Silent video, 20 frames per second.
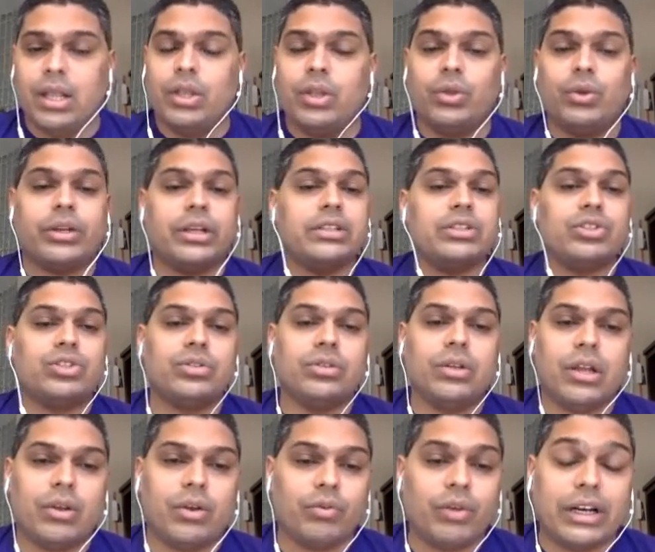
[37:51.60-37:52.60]
You can
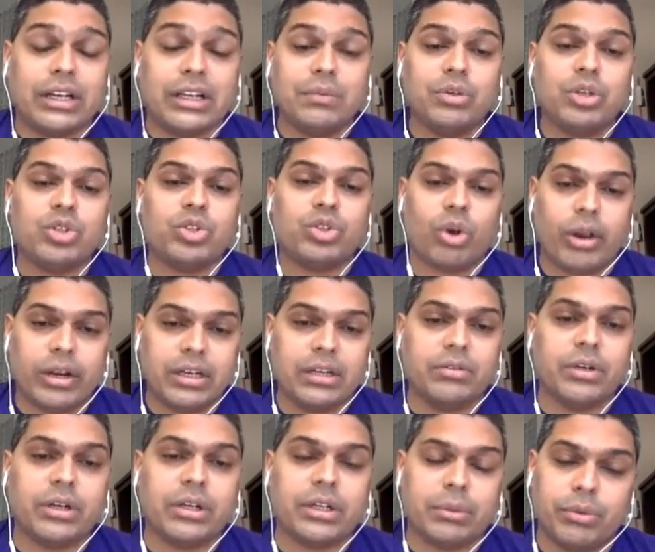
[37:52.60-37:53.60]
uh, welcome to join
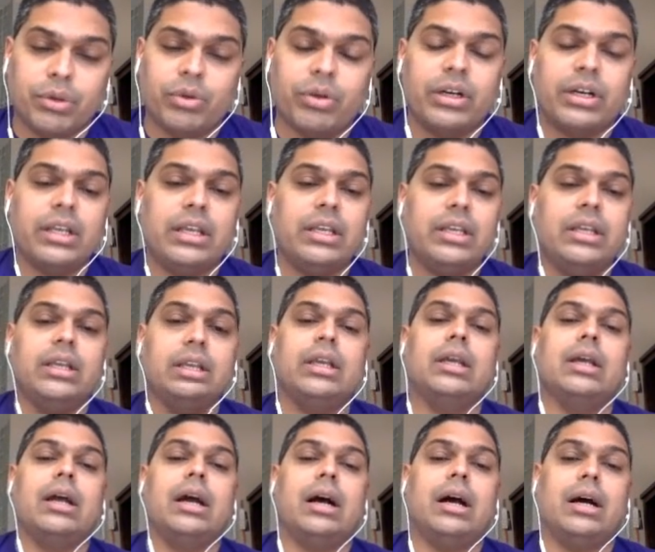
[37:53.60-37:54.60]
our community
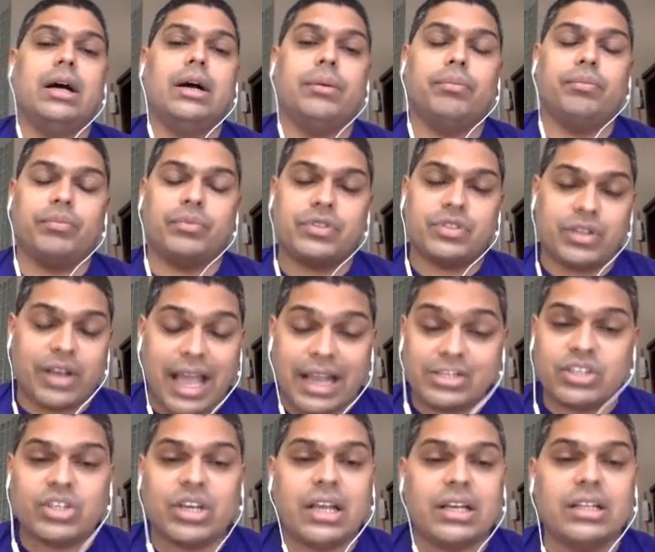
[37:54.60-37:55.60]
um, Slack
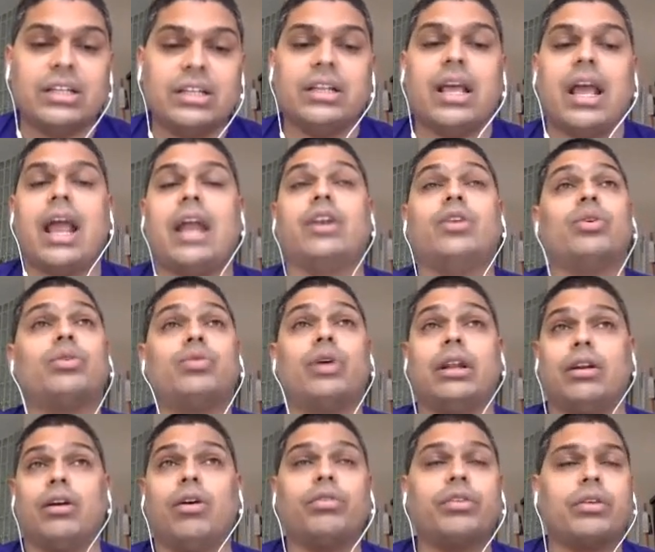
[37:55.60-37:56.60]
channel, and you're
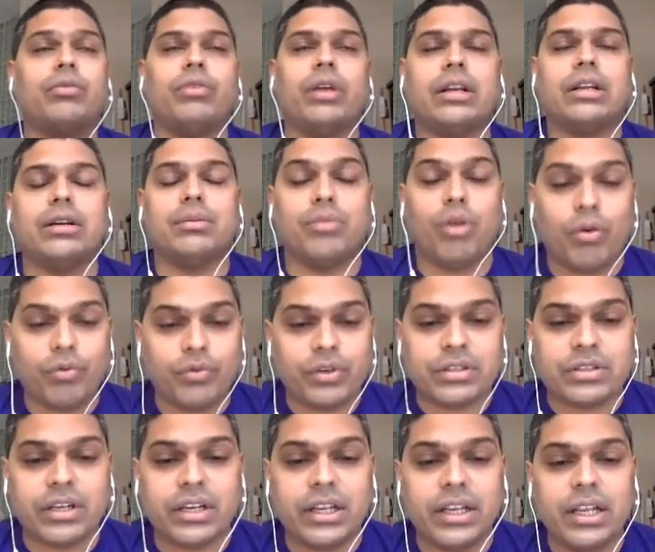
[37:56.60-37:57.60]
well welcome,
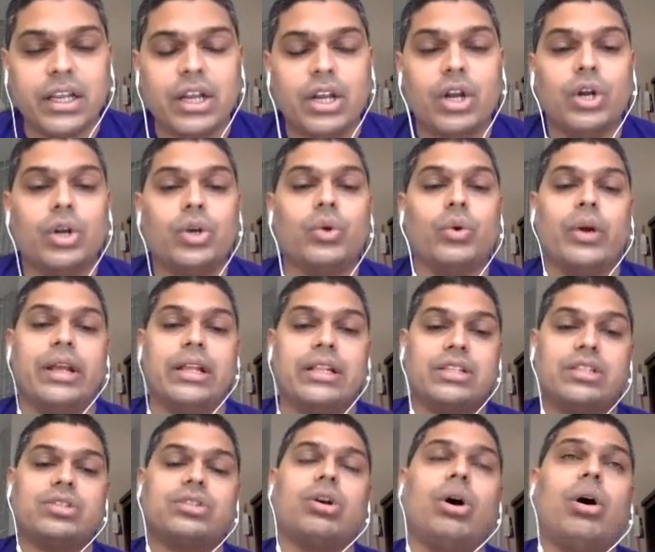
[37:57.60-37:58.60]
obviously, to
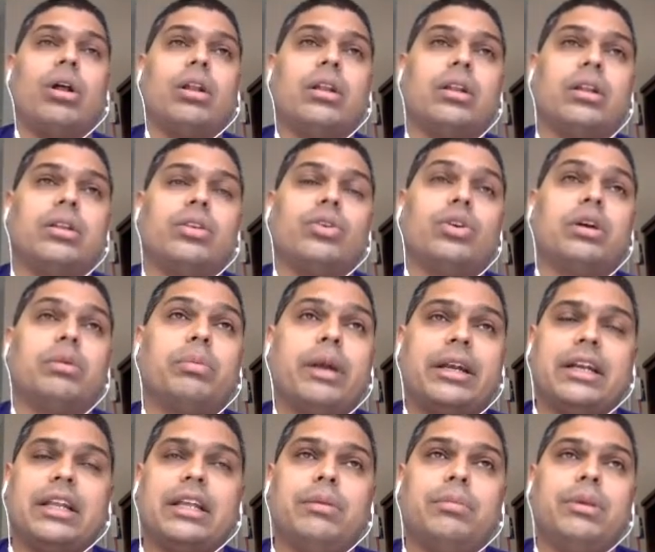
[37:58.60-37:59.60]
install
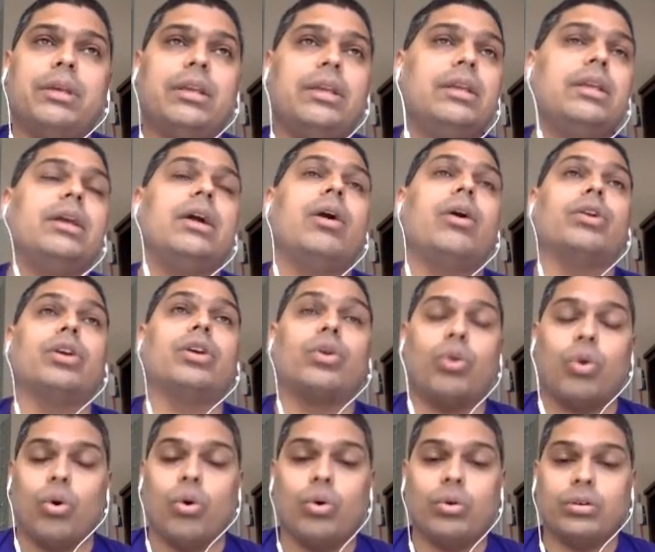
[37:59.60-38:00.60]
Yugabyte DB on your
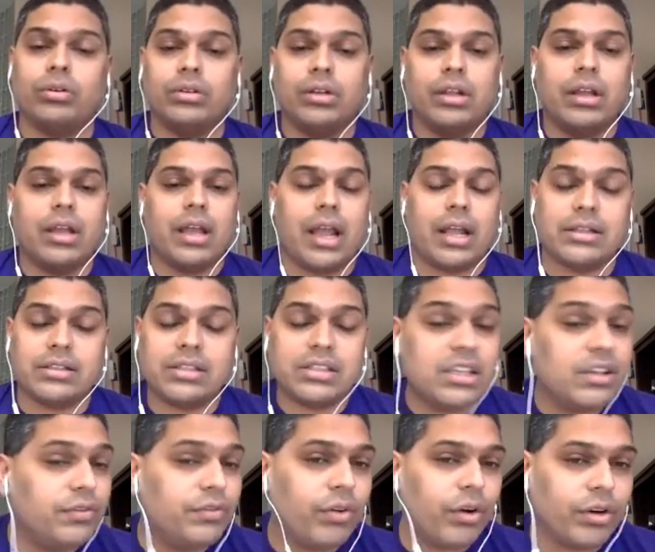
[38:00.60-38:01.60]
own and
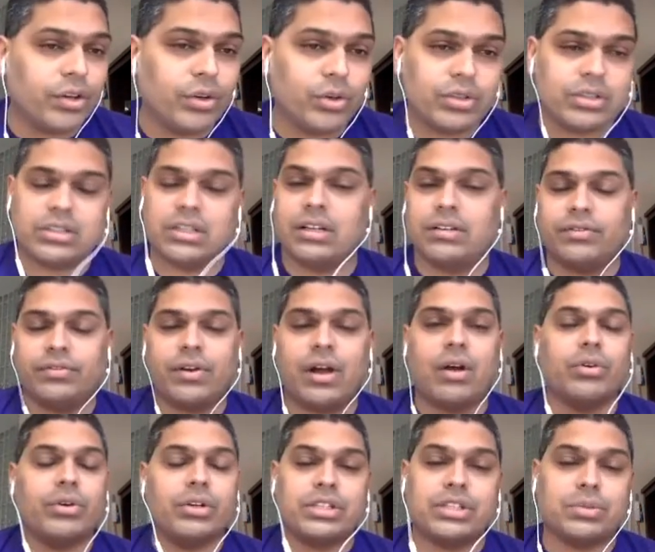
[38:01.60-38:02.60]
see for yourself
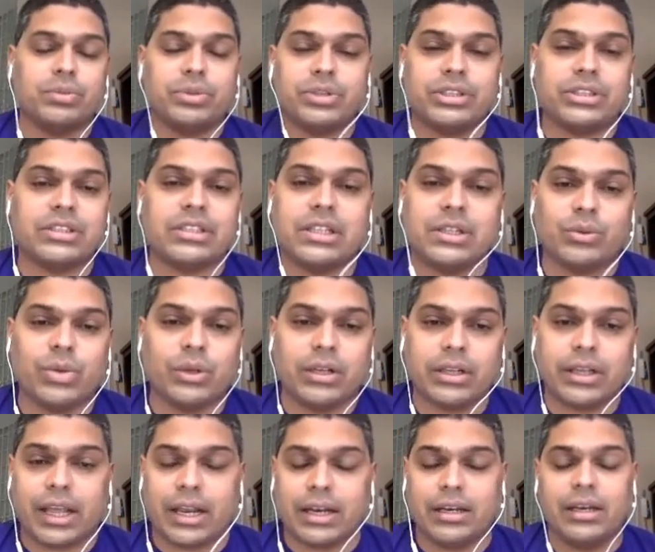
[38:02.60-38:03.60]
how distributed SQL
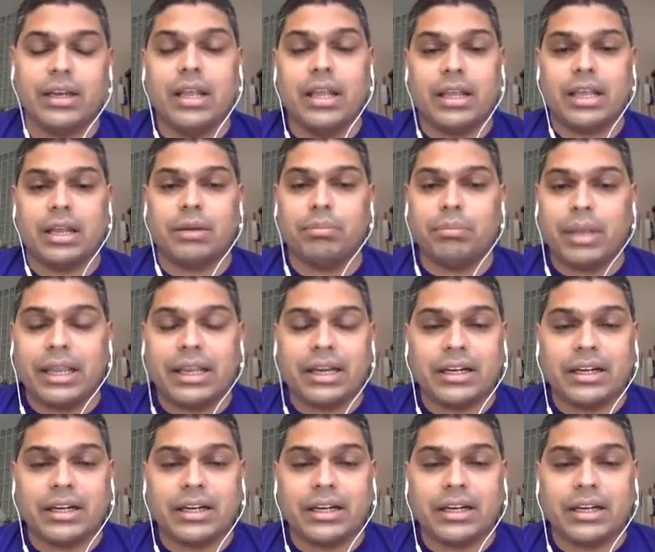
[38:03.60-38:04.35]
can can make a